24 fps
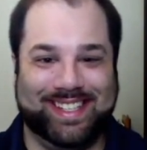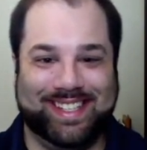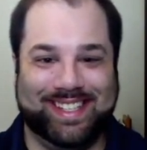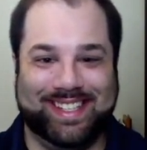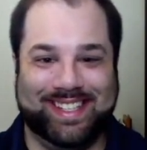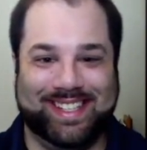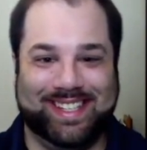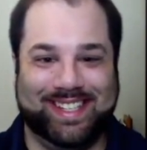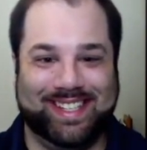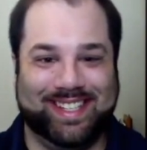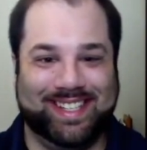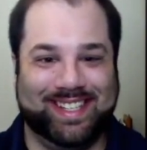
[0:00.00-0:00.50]

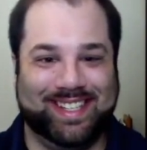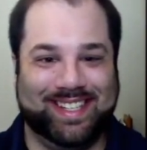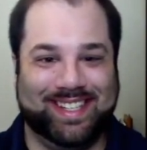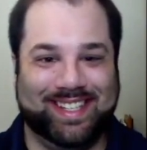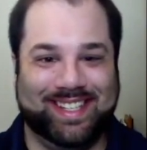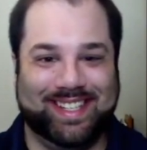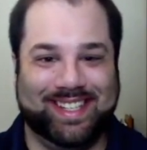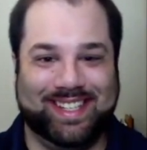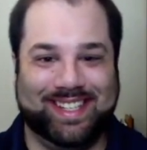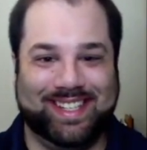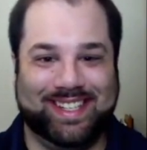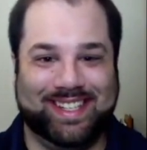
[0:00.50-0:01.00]

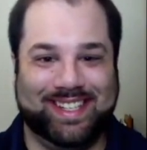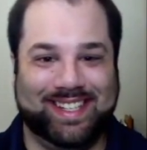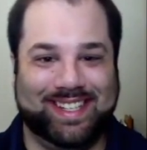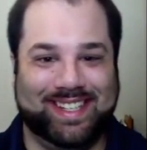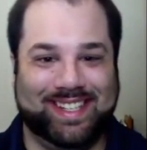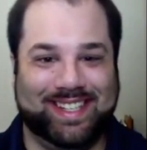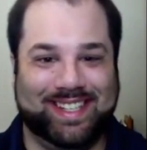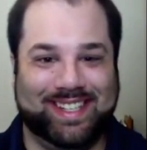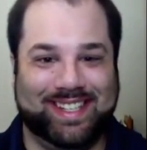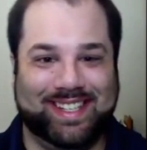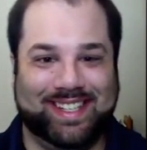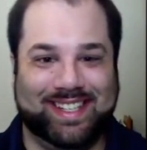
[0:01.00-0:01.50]

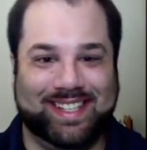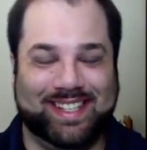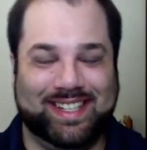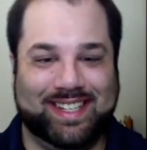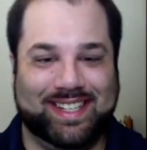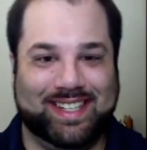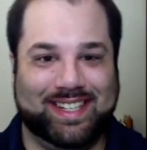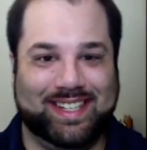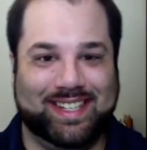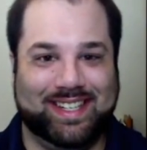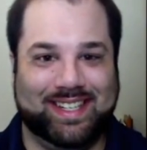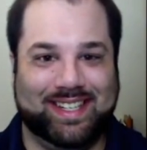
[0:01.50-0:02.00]

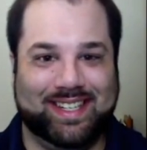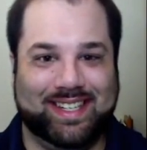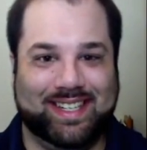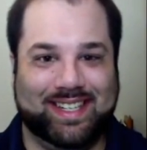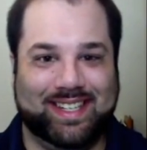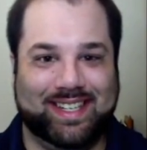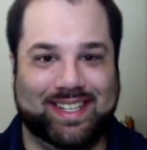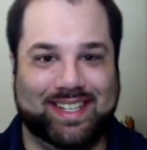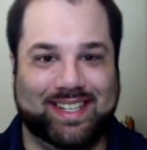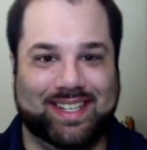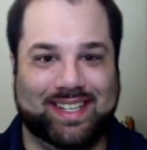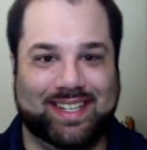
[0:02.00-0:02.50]

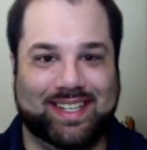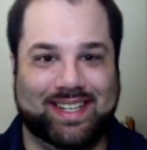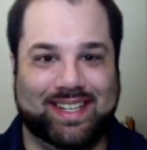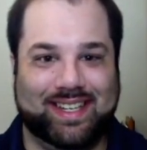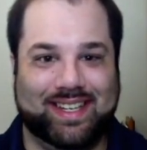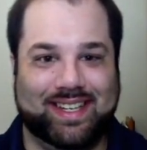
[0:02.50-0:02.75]
No one is speaking in this clip.